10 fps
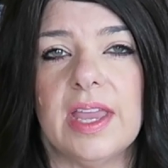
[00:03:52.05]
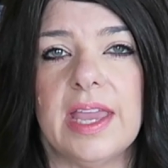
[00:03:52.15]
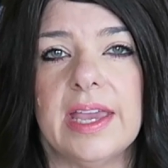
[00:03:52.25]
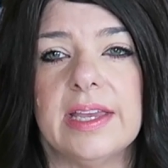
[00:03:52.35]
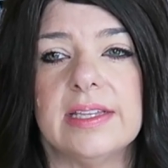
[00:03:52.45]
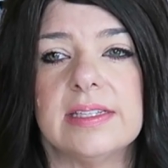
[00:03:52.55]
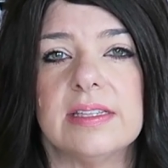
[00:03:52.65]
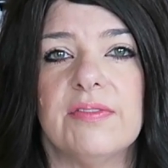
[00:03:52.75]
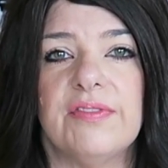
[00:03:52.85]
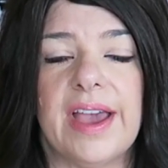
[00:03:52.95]

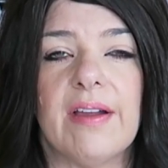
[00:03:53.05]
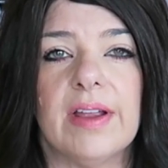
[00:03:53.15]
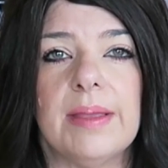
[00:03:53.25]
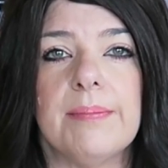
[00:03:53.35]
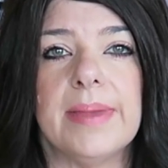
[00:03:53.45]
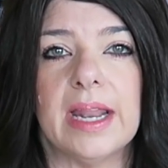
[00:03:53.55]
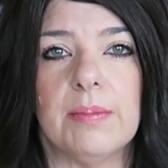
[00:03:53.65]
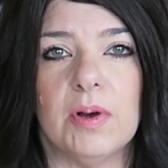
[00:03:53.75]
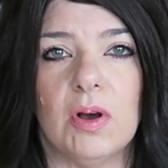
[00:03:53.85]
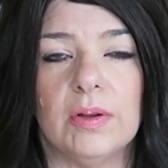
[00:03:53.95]
is very
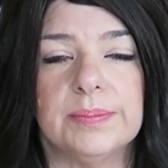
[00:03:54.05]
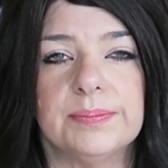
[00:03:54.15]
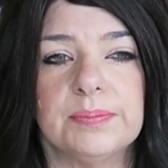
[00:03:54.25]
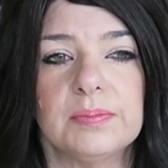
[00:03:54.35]
minimal.